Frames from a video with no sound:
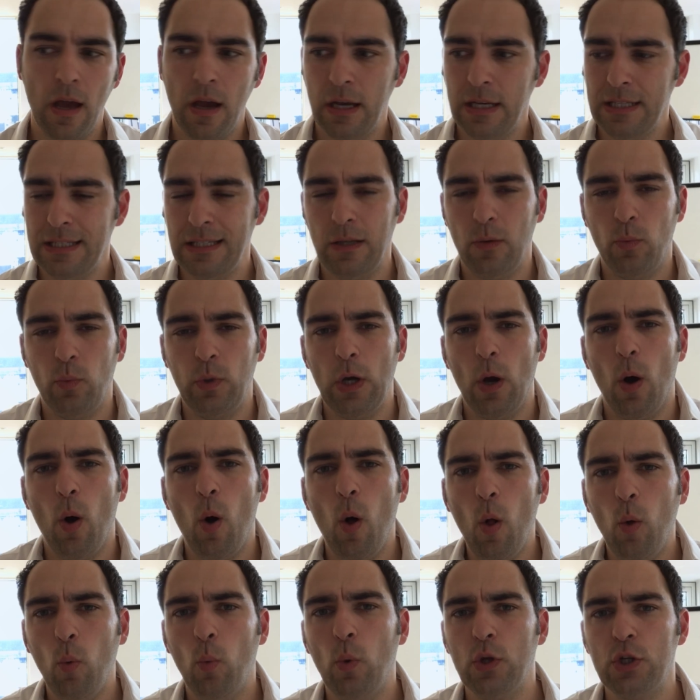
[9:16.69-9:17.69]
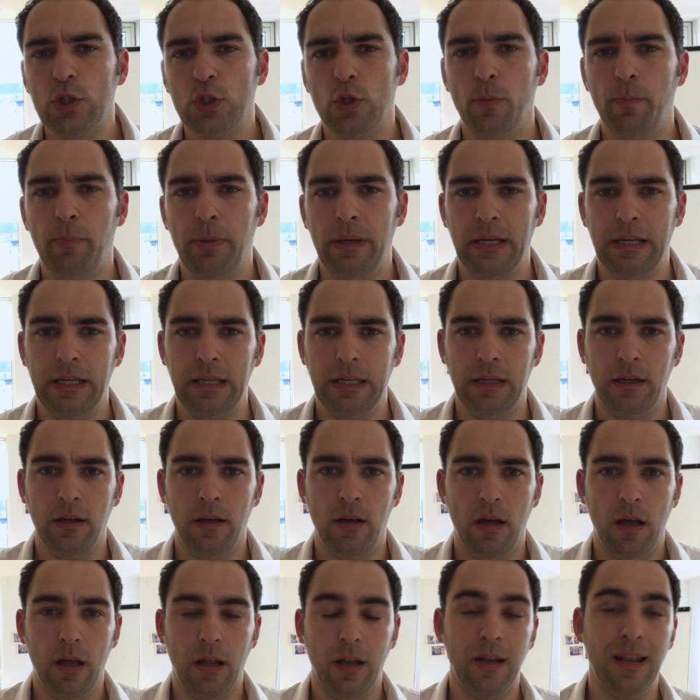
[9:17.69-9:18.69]
You see, we all want to be
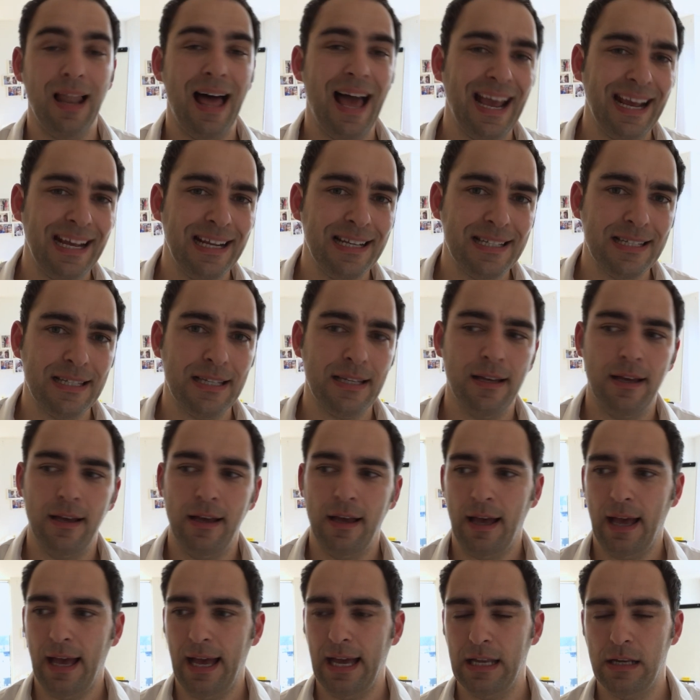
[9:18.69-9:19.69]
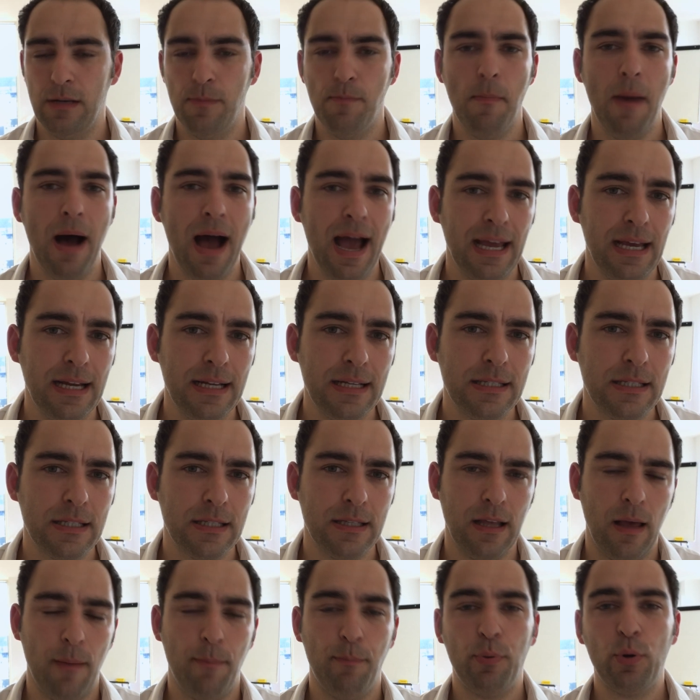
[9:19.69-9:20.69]
liked, admired,
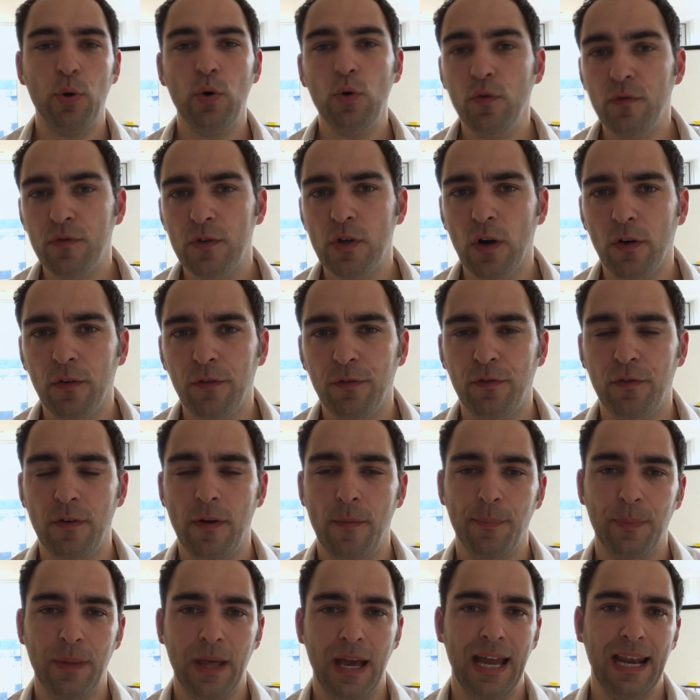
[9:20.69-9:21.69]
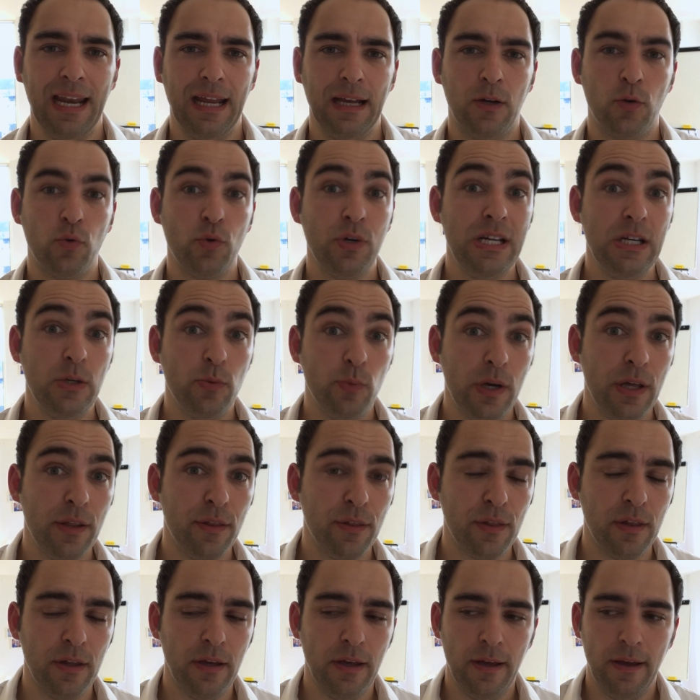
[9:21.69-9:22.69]
approved of, and agreed
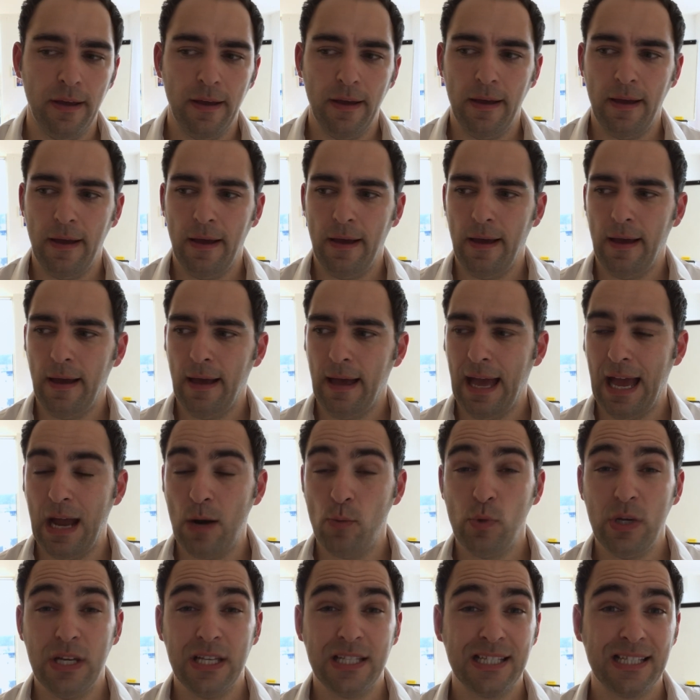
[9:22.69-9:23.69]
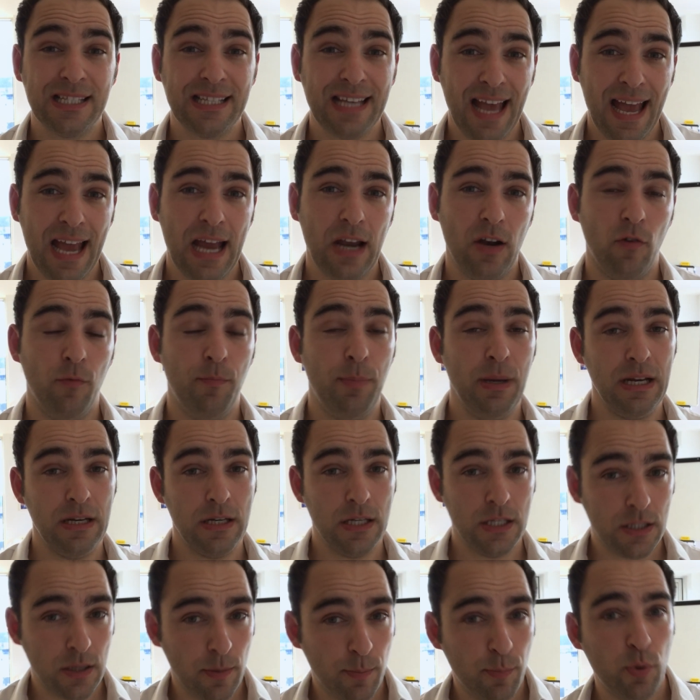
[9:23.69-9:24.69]
with. And we're scared of being
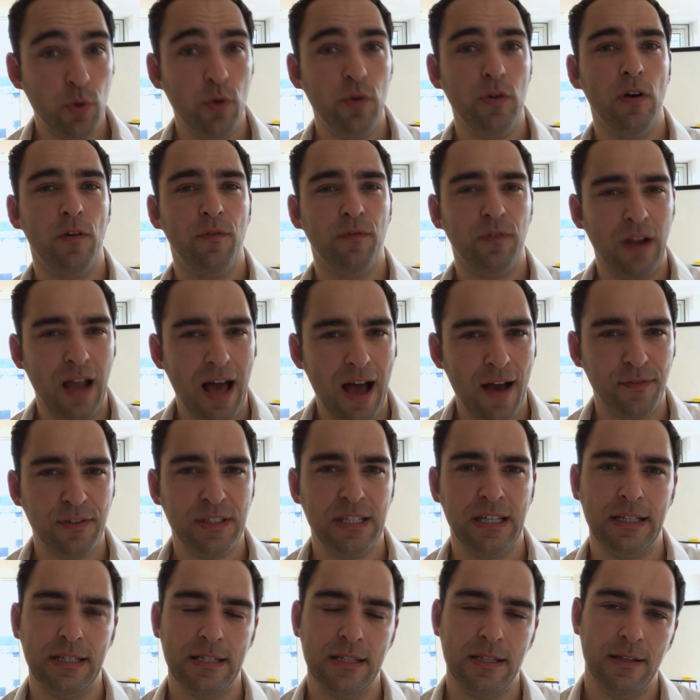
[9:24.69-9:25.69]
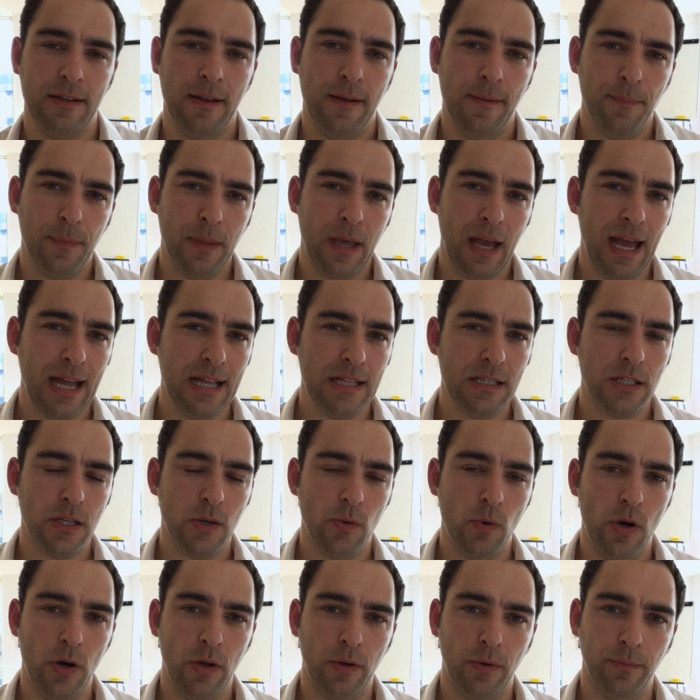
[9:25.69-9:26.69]
disapproved of, laughed at, and
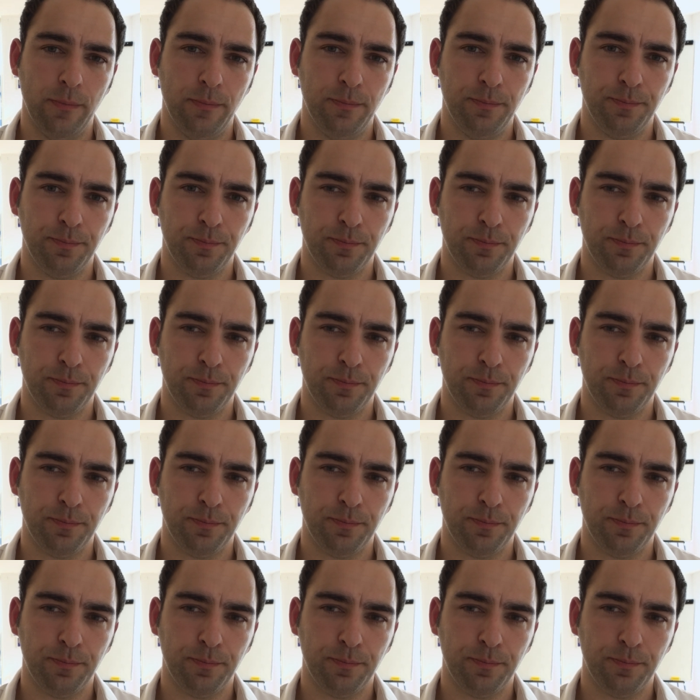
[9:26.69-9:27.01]
so on.